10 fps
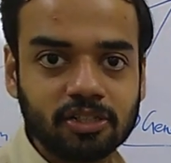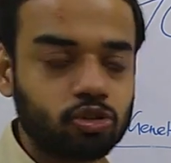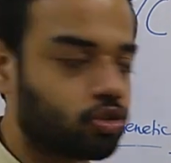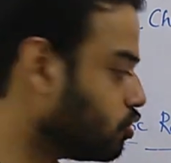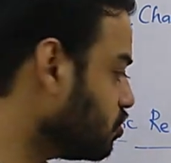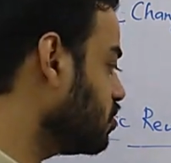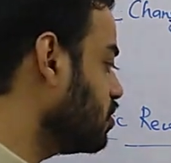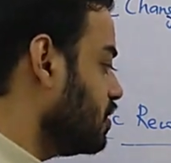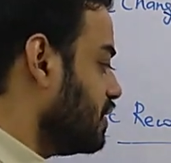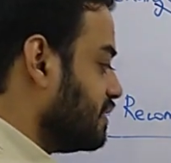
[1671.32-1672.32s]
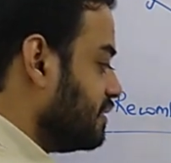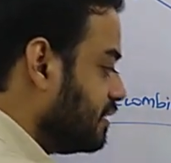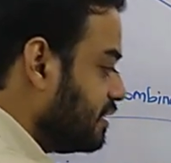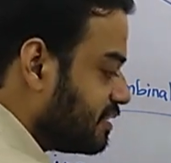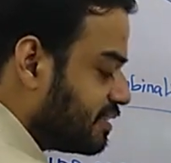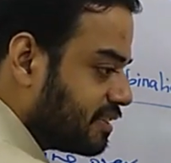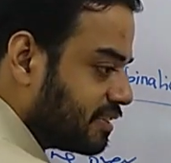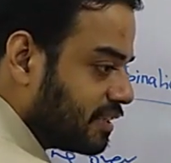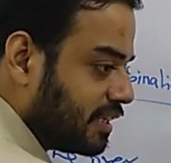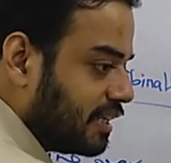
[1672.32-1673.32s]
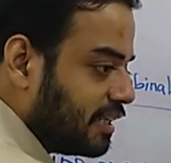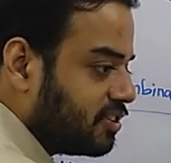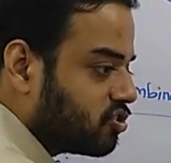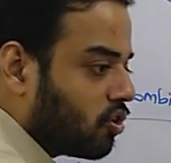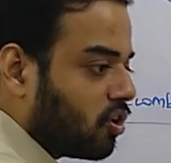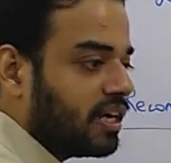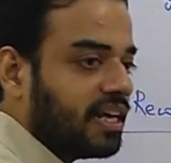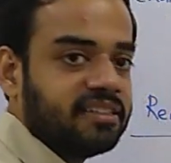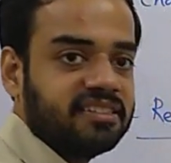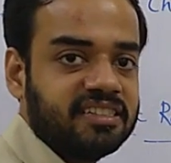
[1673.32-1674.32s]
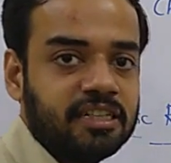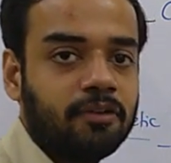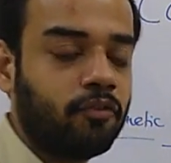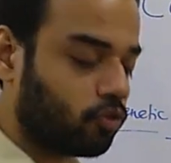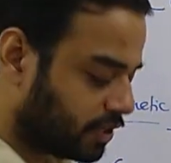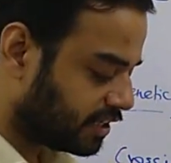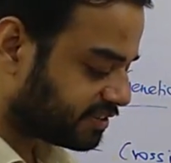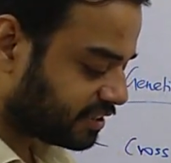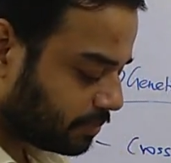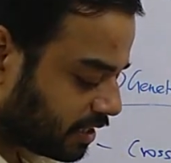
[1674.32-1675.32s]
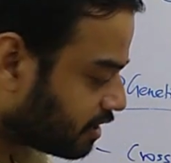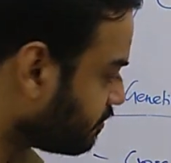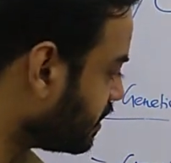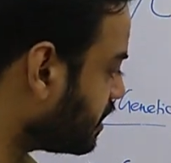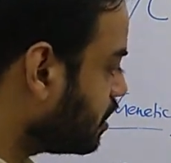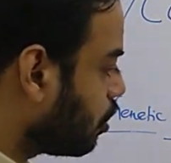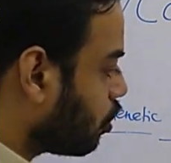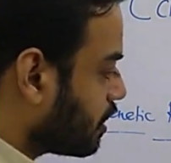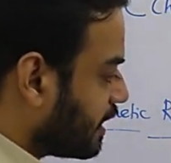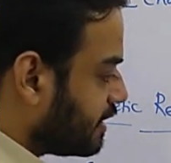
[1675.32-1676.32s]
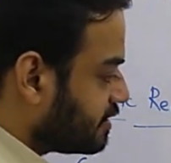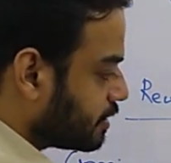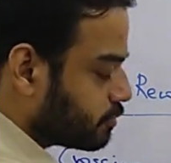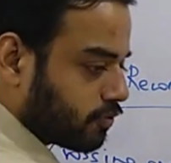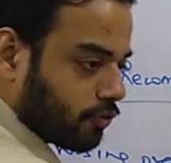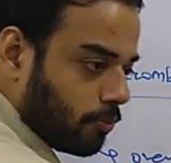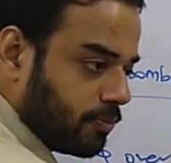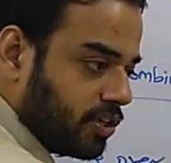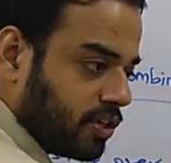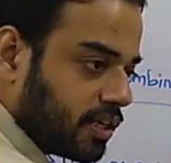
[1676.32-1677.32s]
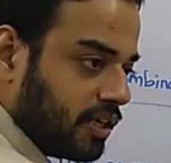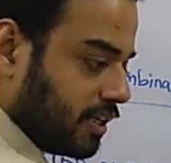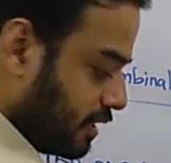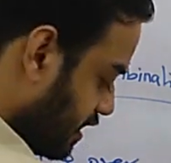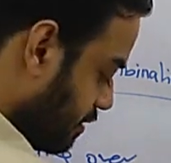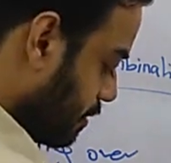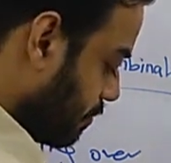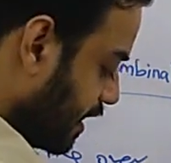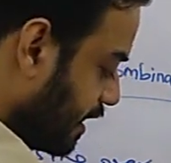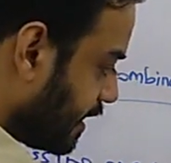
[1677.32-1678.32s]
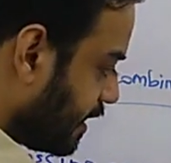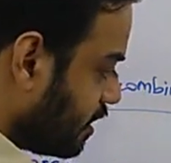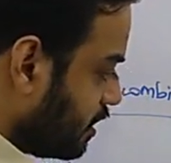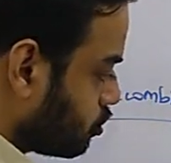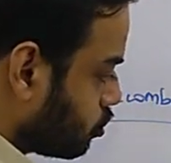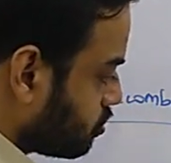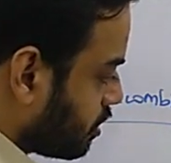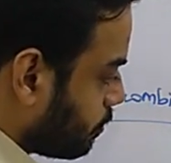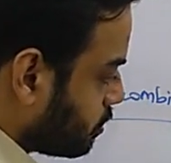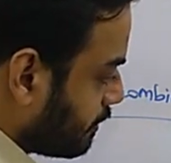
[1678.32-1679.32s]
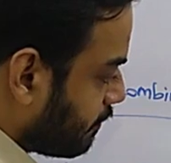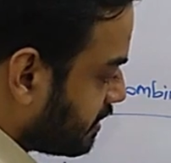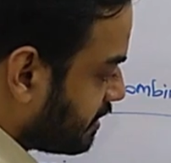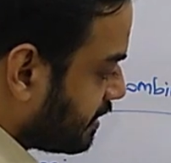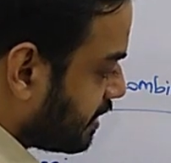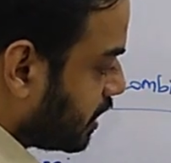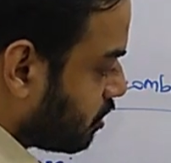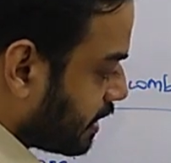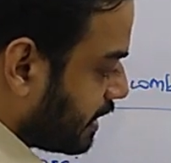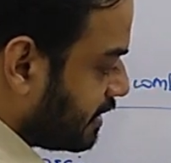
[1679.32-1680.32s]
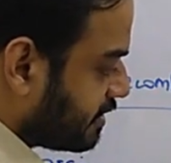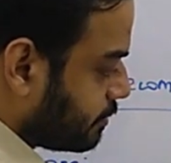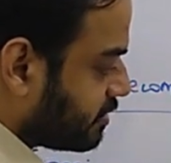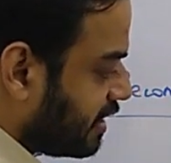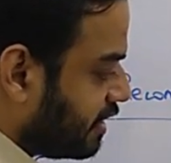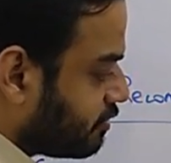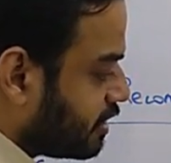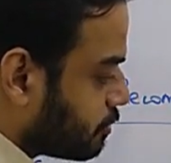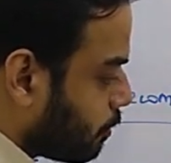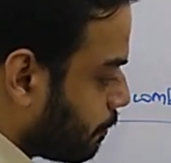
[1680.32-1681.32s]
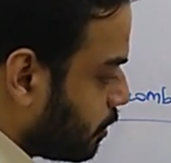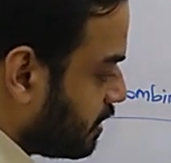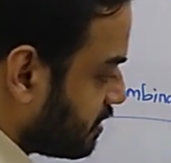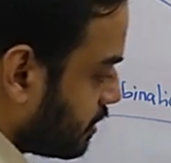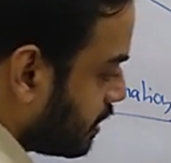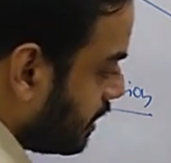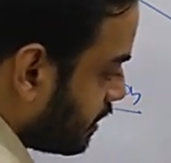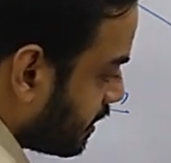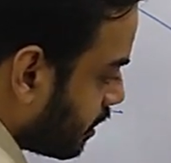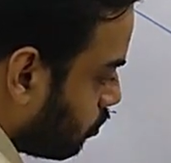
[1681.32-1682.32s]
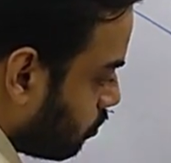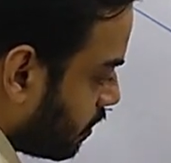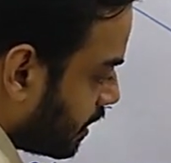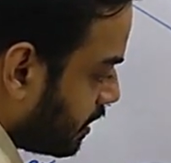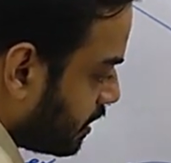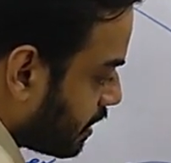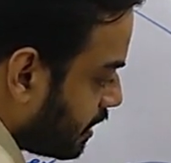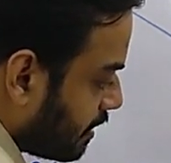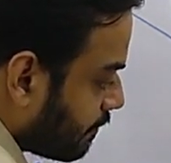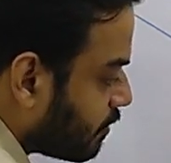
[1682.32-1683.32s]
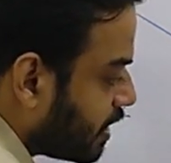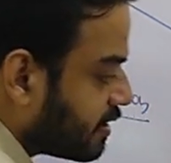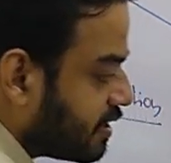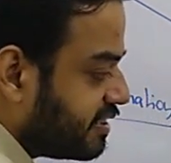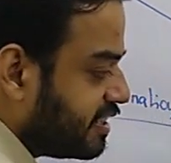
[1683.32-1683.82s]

So this is called as gene flow. In a similar way, organisms from here, they may migrate. So suppose if I say three organisms leave this population, they go over here, then the